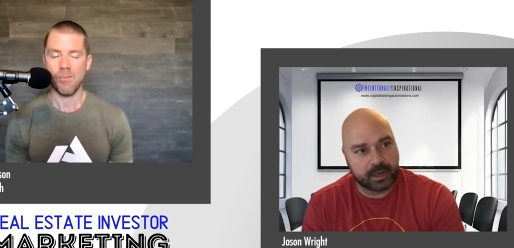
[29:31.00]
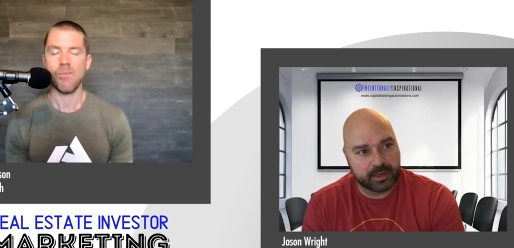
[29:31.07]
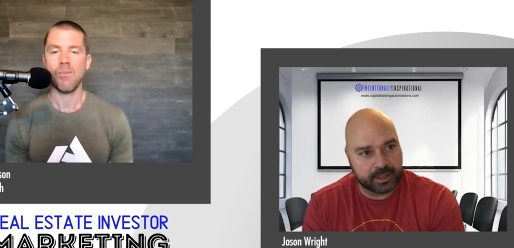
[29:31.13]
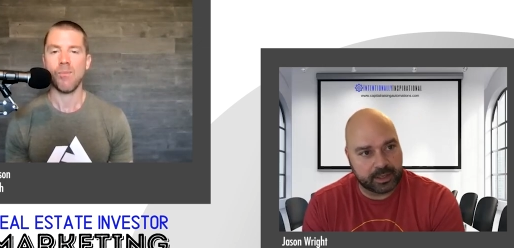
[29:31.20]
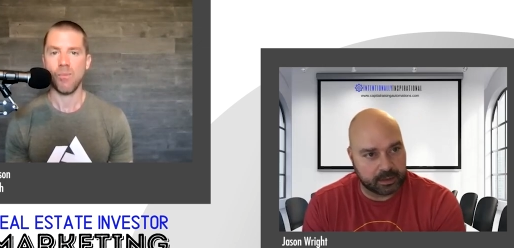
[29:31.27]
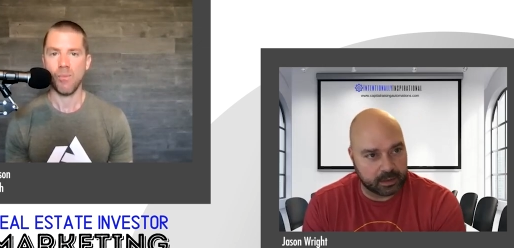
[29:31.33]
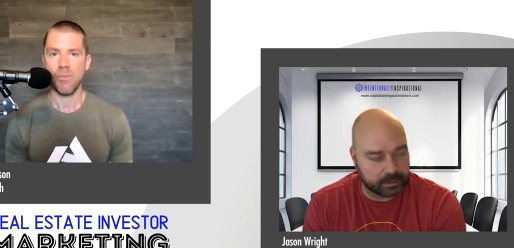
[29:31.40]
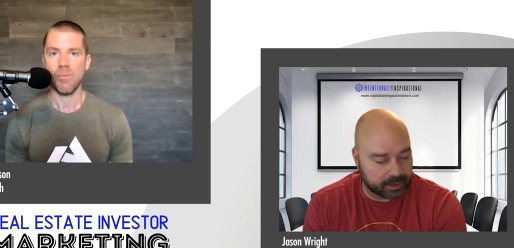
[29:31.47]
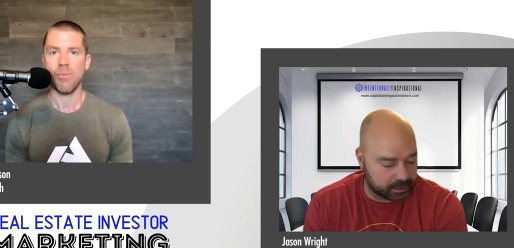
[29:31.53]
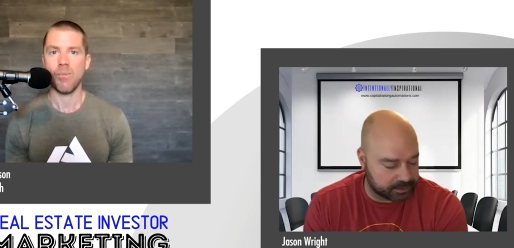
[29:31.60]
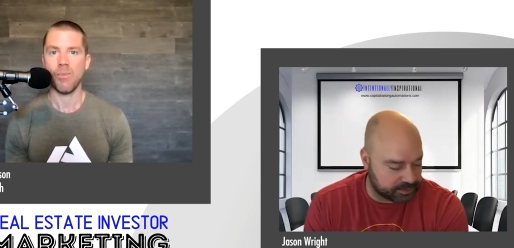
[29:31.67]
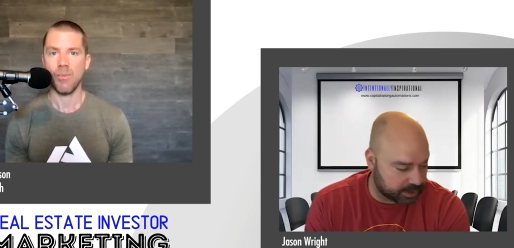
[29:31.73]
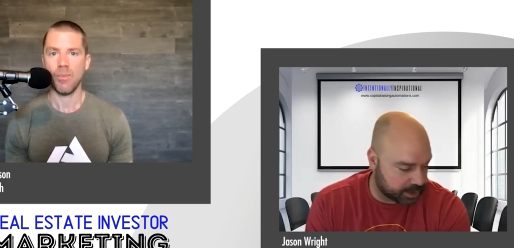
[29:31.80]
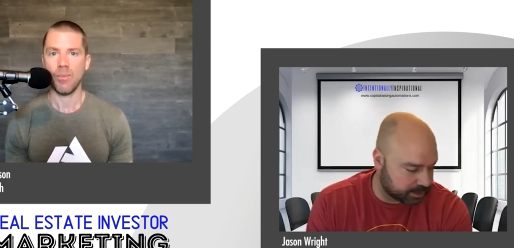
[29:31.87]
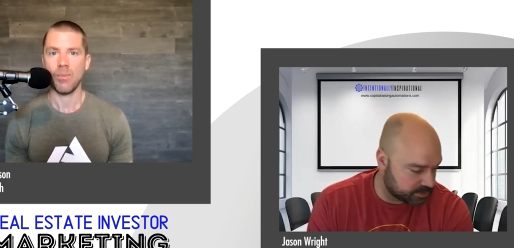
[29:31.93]
Speaker 1: idea how long
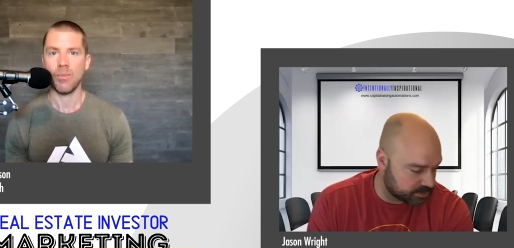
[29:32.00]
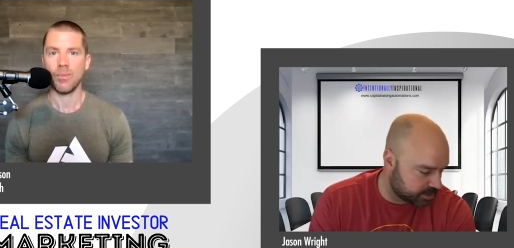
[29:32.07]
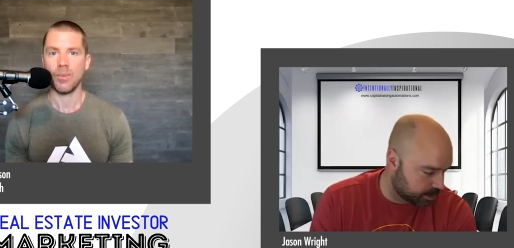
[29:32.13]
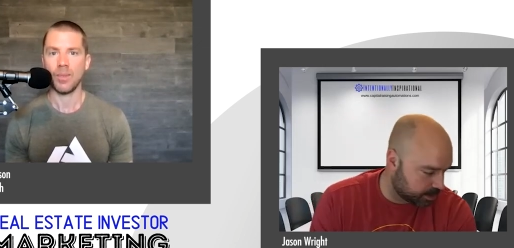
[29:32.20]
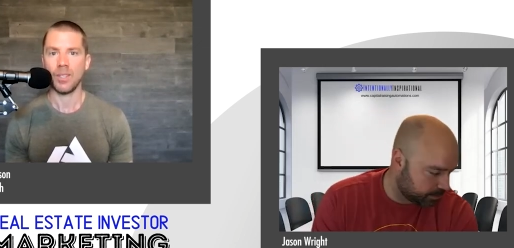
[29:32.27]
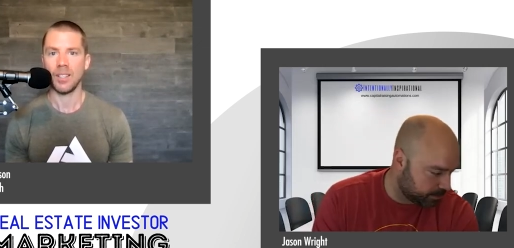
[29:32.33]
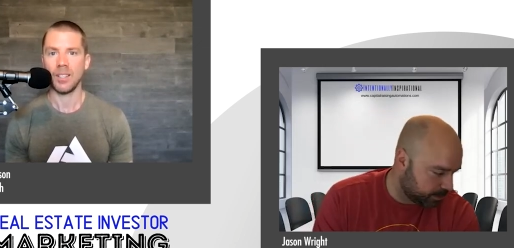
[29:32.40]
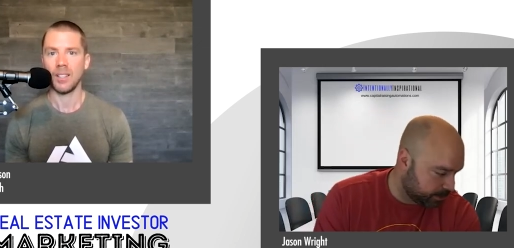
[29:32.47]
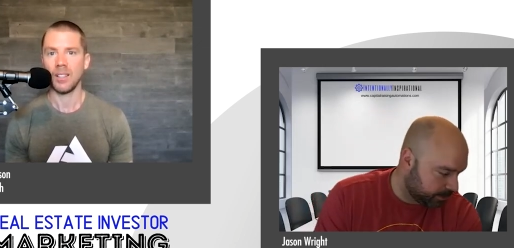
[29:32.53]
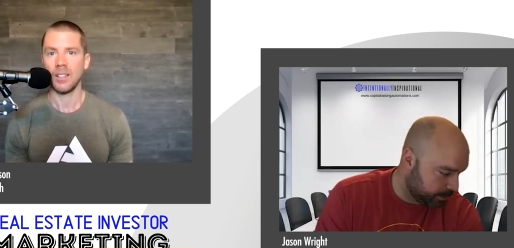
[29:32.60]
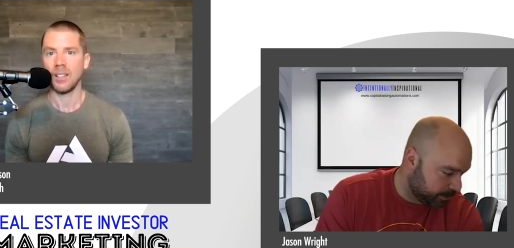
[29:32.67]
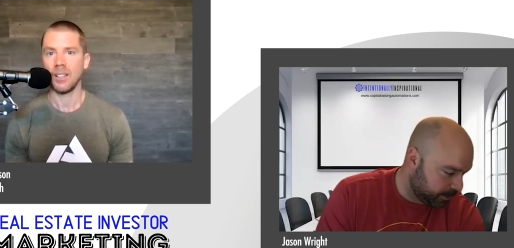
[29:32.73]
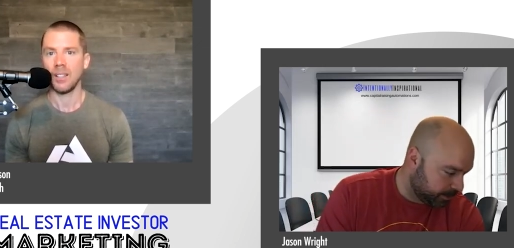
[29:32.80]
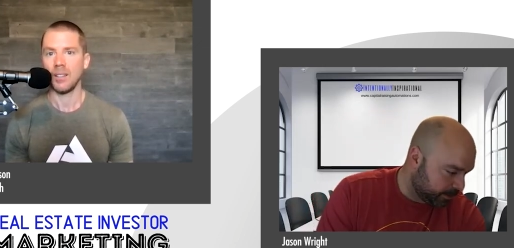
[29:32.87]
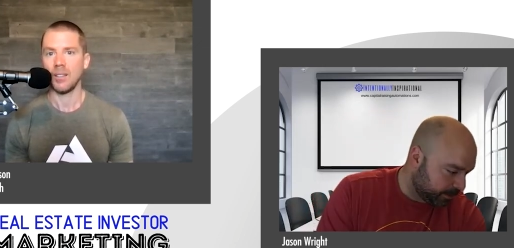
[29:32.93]
that'll take. So
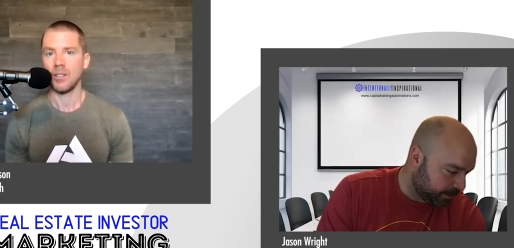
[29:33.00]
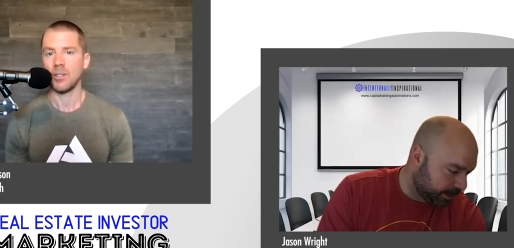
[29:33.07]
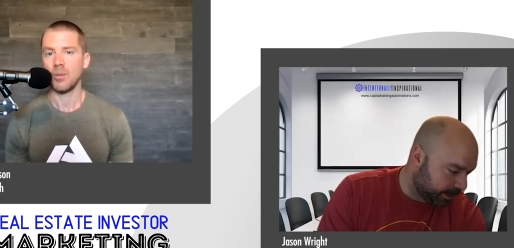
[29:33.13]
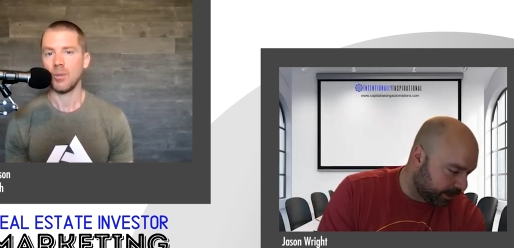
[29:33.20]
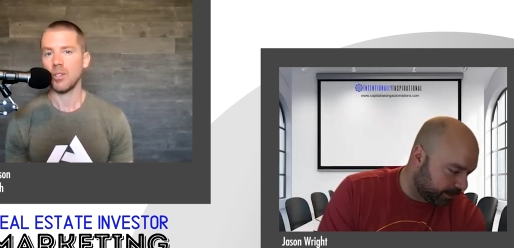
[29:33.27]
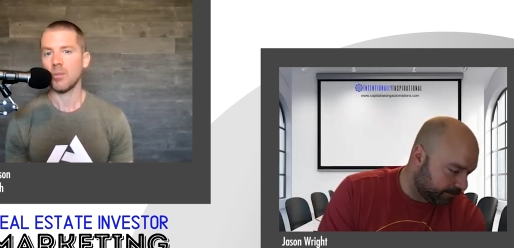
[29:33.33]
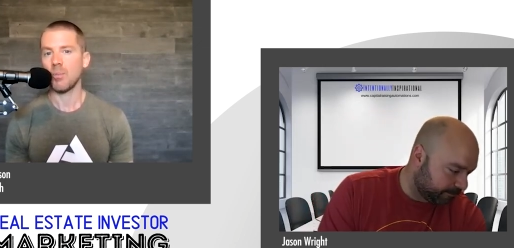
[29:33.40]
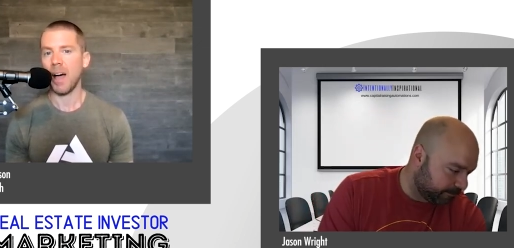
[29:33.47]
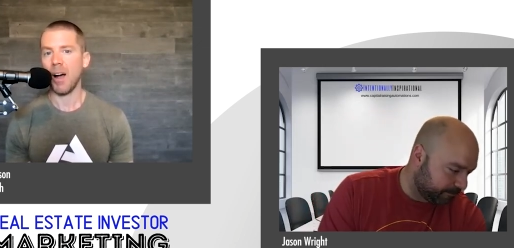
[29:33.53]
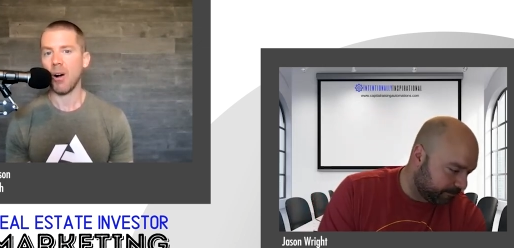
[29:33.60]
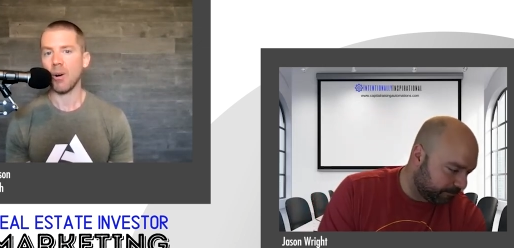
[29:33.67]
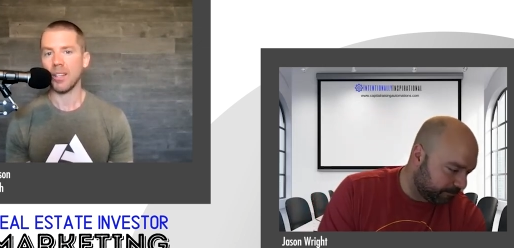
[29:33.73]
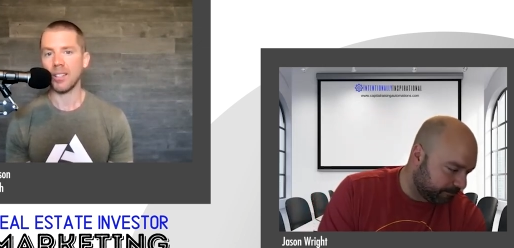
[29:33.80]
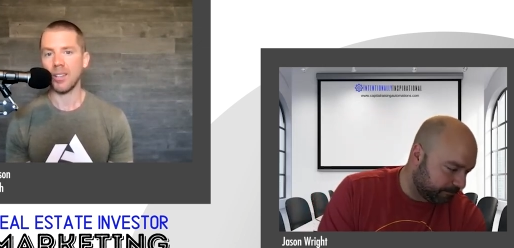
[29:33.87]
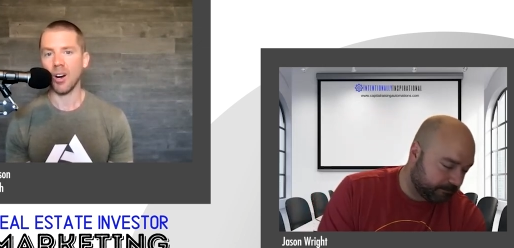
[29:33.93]
there's power
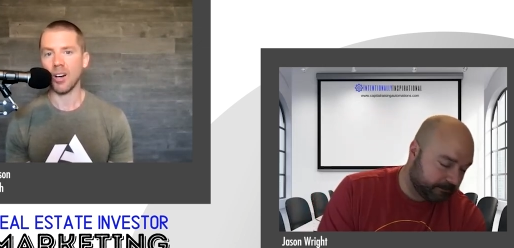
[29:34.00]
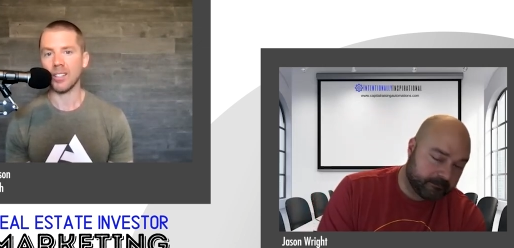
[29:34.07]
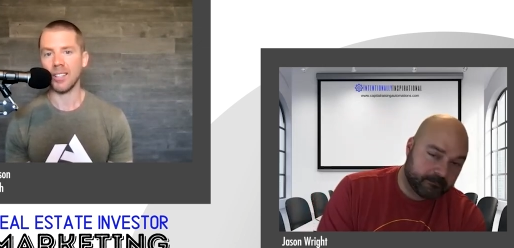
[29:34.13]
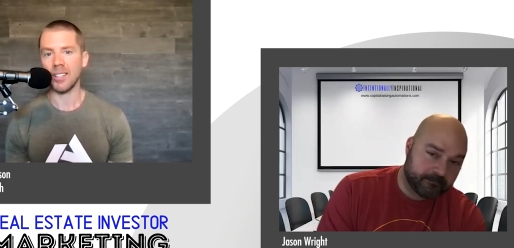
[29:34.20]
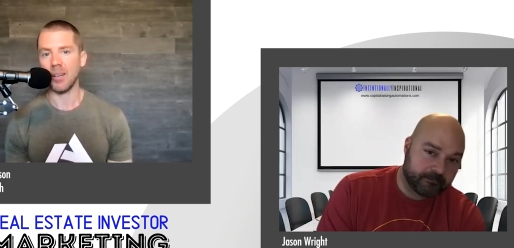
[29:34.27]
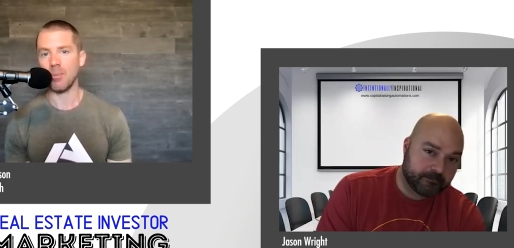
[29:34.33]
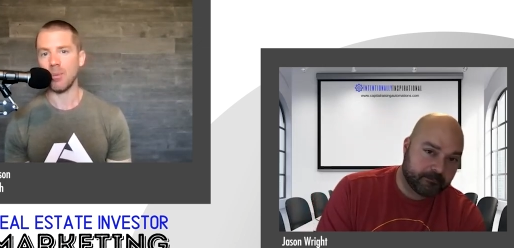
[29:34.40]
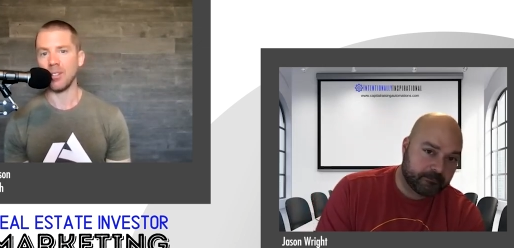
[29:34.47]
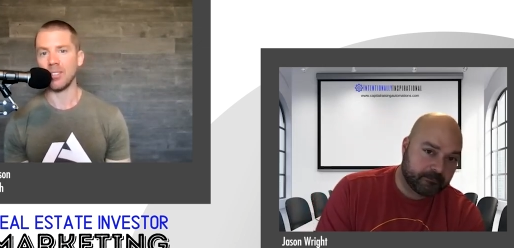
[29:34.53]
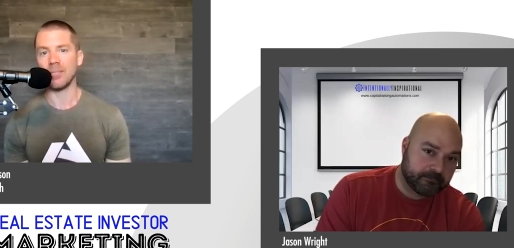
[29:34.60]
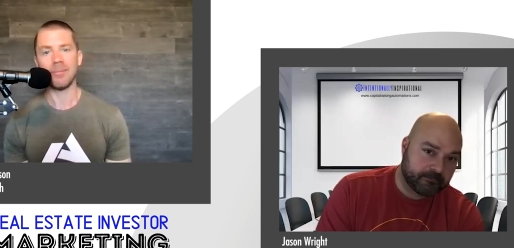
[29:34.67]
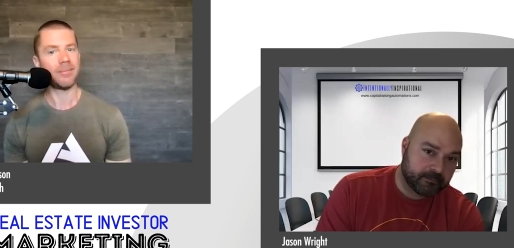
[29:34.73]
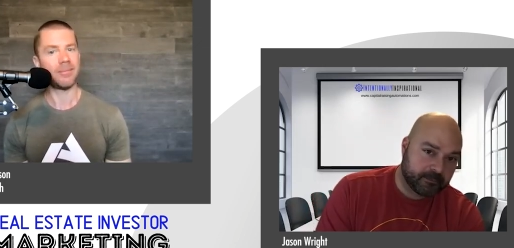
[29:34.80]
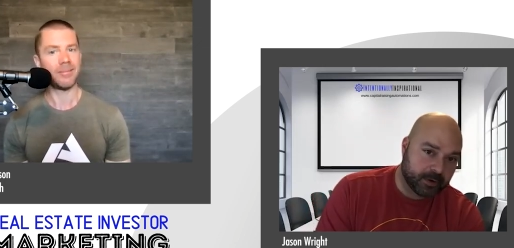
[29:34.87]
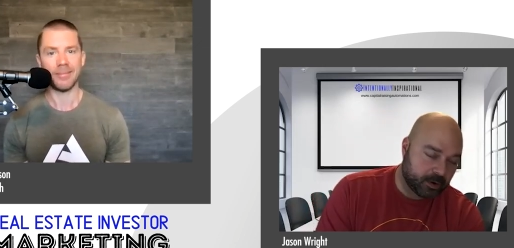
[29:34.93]
in the dark side, brother.
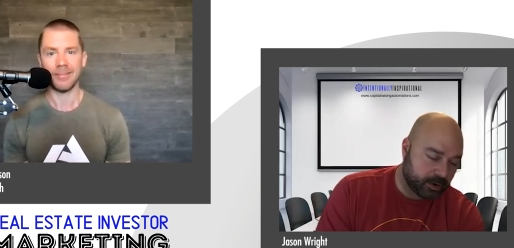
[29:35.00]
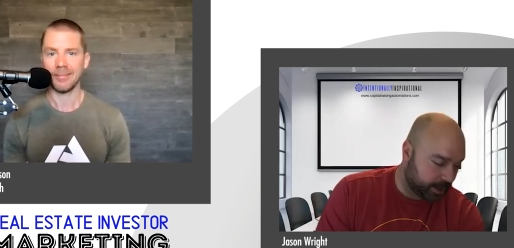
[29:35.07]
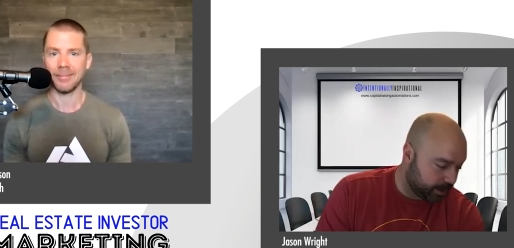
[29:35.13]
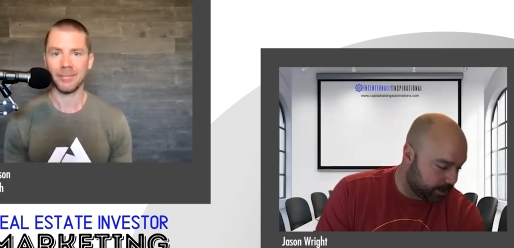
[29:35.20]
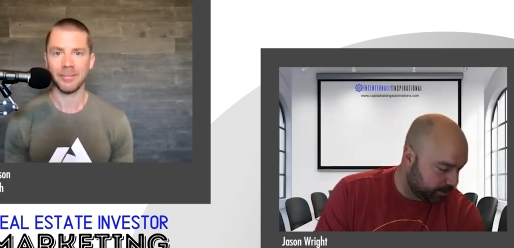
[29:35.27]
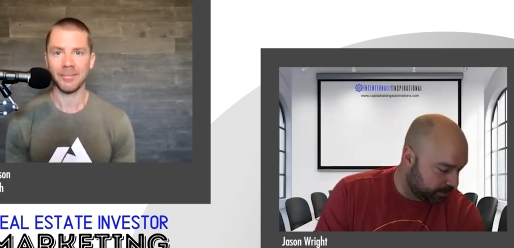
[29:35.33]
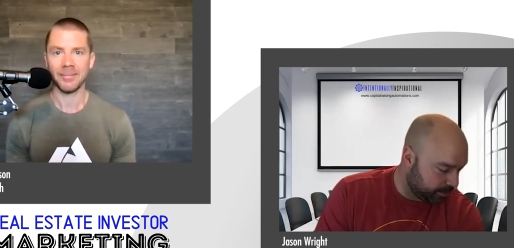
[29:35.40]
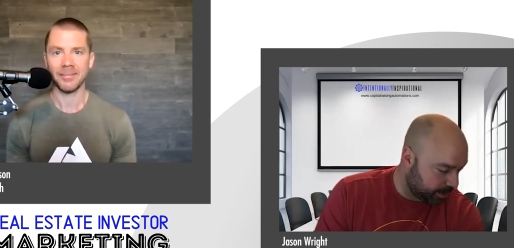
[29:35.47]
Oh yeah,